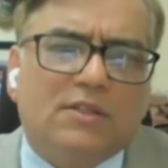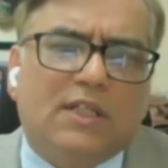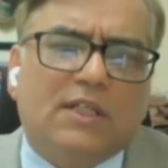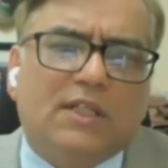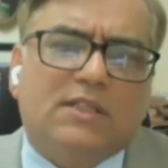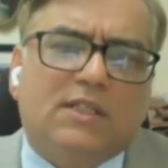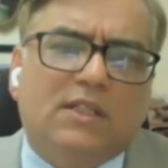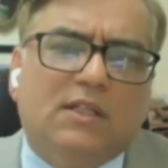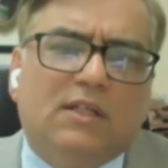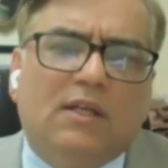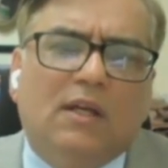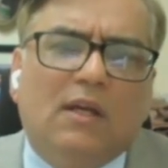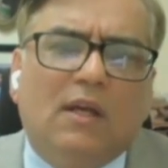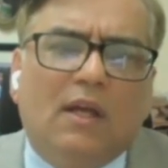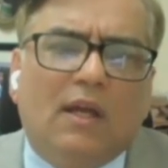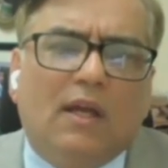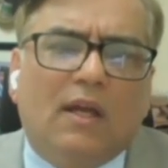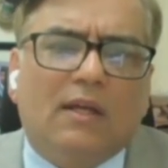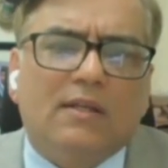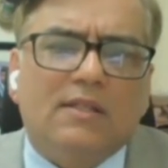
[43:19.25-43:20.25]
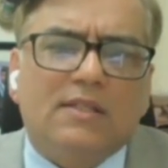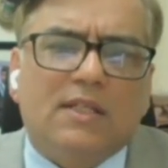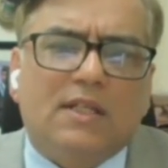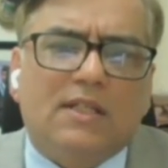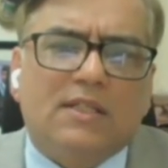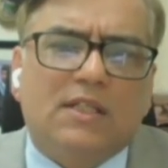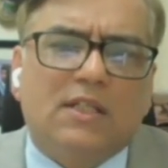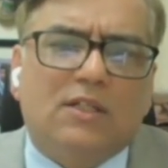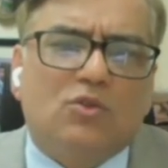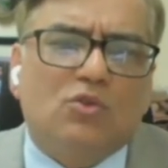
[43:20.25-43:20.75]
60,
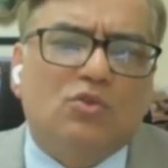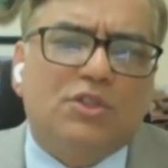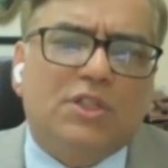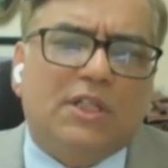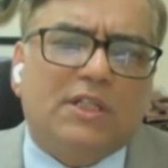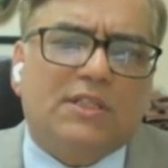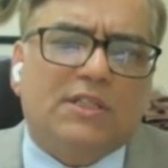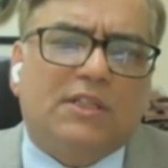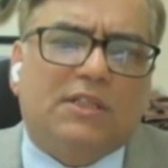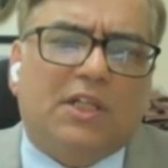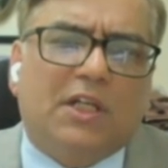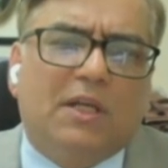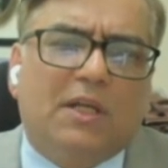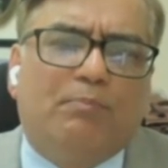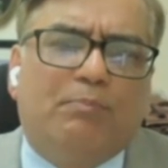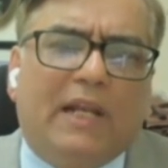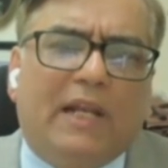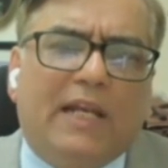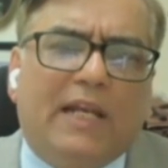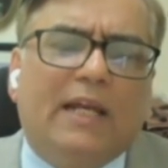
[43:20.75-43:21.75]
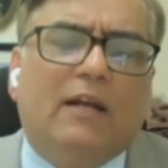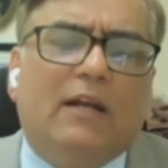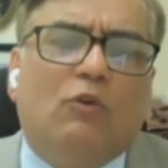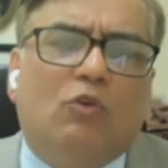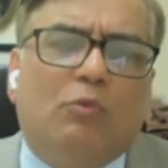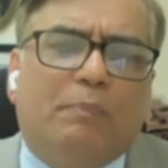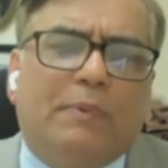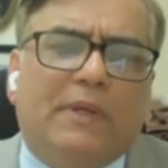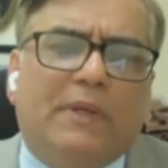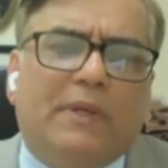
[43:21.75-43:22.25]
62, 63
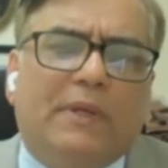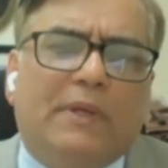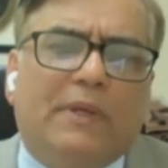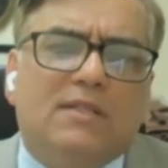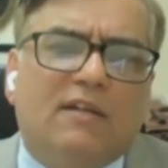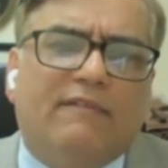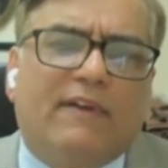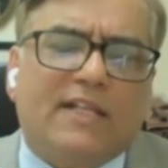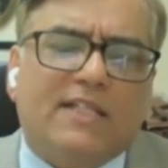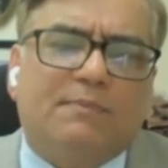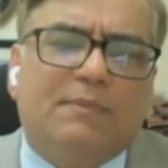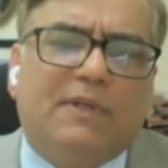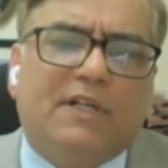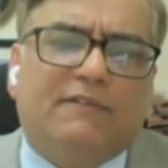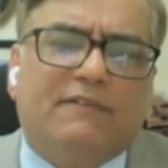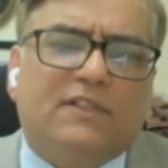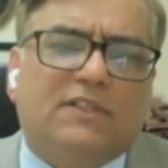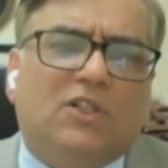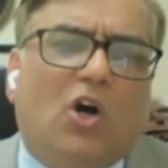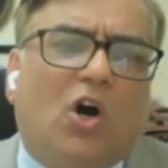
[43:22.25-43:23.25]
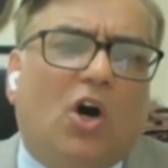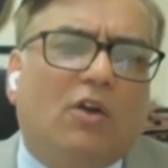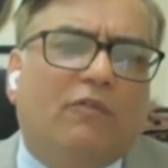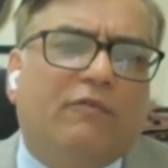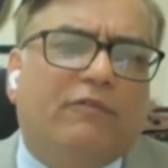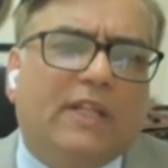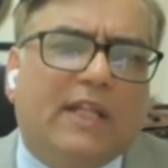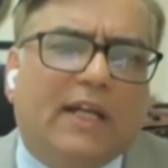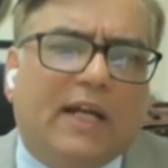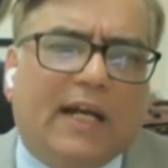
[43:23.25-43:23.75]
billion rupees investment was
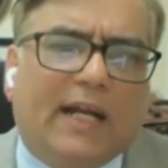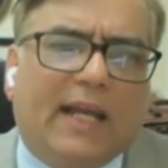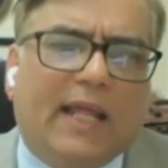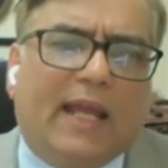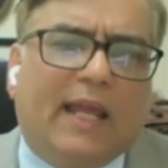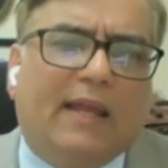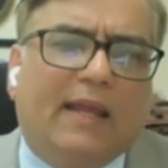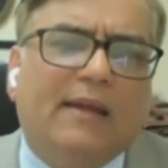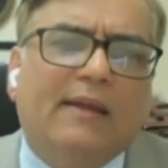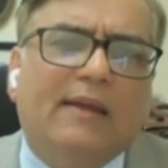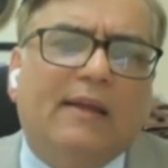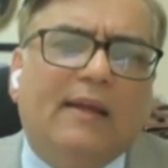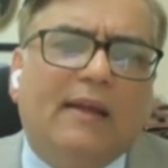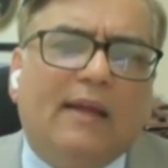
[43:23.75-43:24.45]
gone within a day